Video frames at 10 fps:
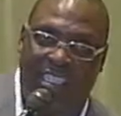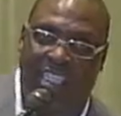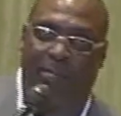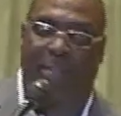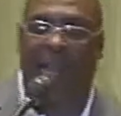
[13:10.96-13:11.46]

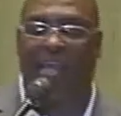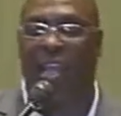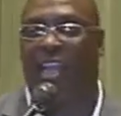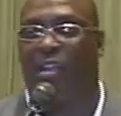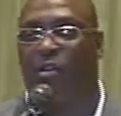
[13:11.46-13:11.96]
just became the
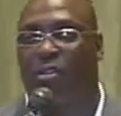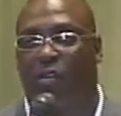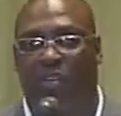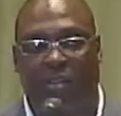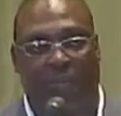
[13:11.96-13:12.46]
head coach
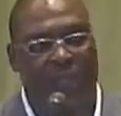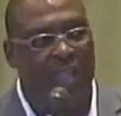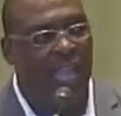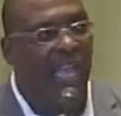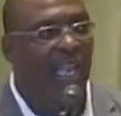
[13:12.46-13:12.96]
over
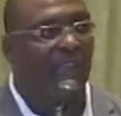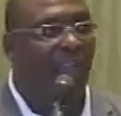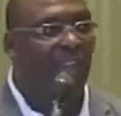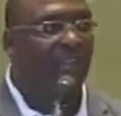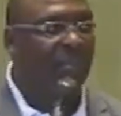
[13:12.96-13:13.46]
at Lift
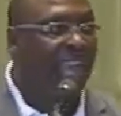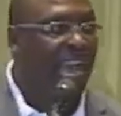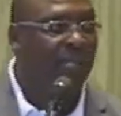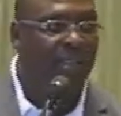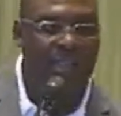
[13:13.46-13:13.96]
for Life
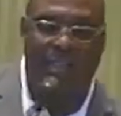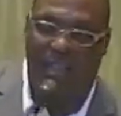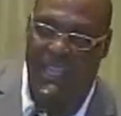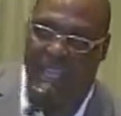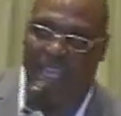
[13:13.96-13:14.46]
Academy,
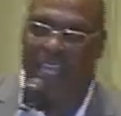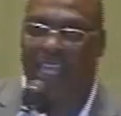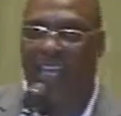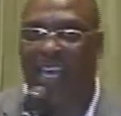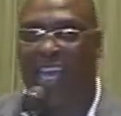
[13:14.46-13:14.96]

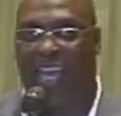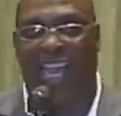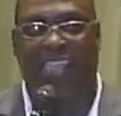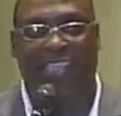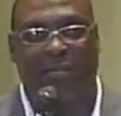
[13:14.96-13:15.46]
and I
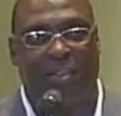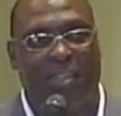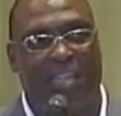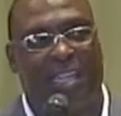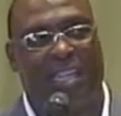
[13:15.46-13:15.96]
like this
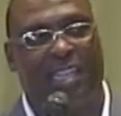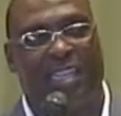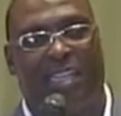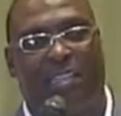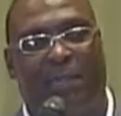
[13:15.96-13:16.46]
man.
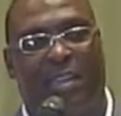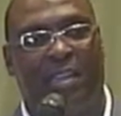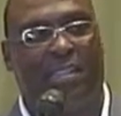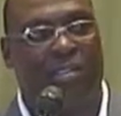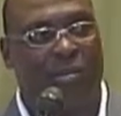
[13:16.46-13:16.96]
He's
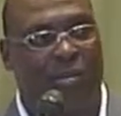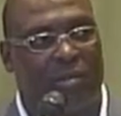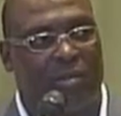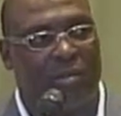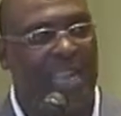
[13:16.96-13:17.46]
been,
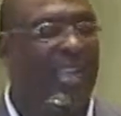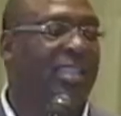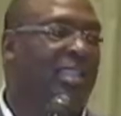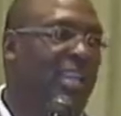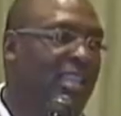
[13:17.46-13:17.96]

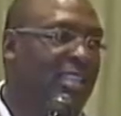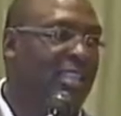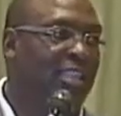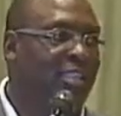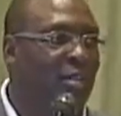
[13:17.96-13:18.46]
under
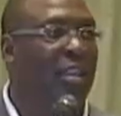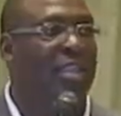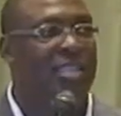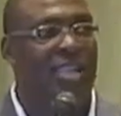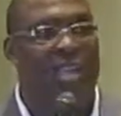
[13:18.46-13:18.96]
the
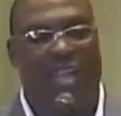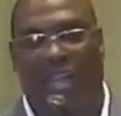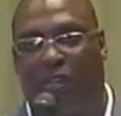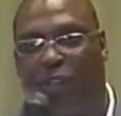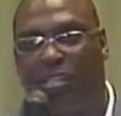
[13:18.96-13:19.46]
tutelage
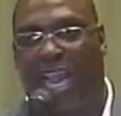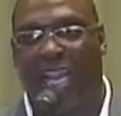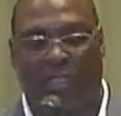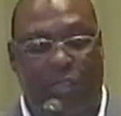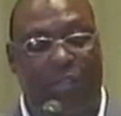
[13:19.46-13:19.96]
of Coach
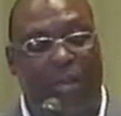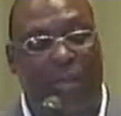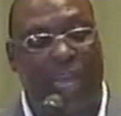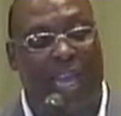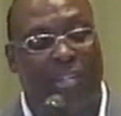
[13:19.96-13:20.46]
Collins over at
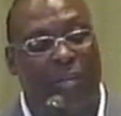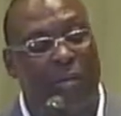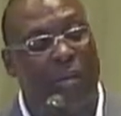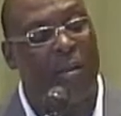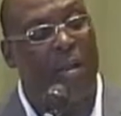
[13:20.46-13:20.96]
Normandy High
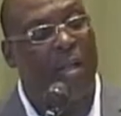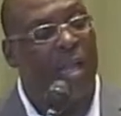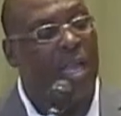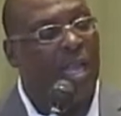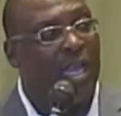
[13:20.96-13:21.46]
School.
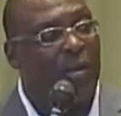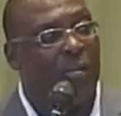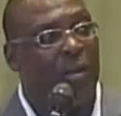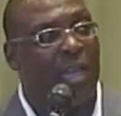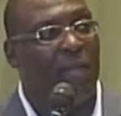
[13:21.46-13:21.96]
Let
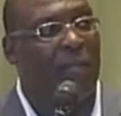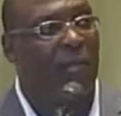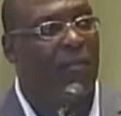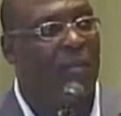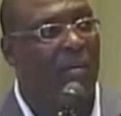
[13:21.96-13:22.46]
me bring up
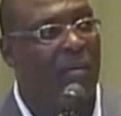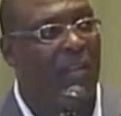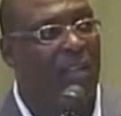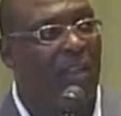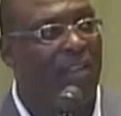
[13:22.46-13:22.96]
here from
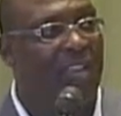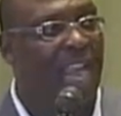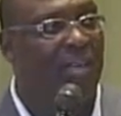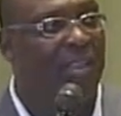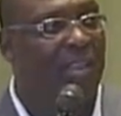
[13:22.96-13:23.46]
Lift for Life
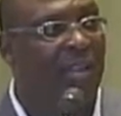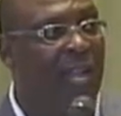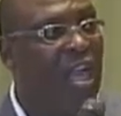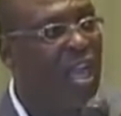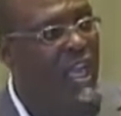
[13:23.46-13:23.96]
Academy,
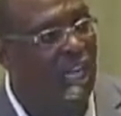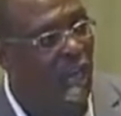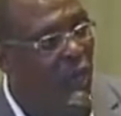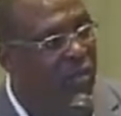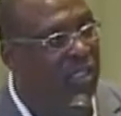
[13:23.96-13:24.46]

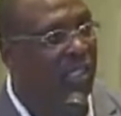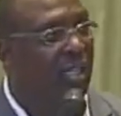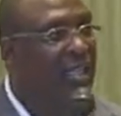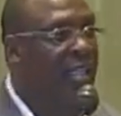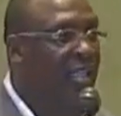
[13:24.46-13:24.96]
Coach
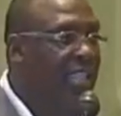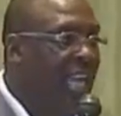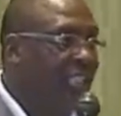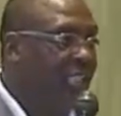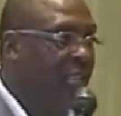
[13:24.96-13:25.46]

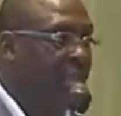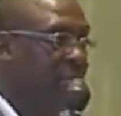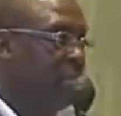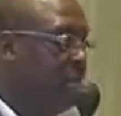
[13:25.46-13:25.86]
Johnson.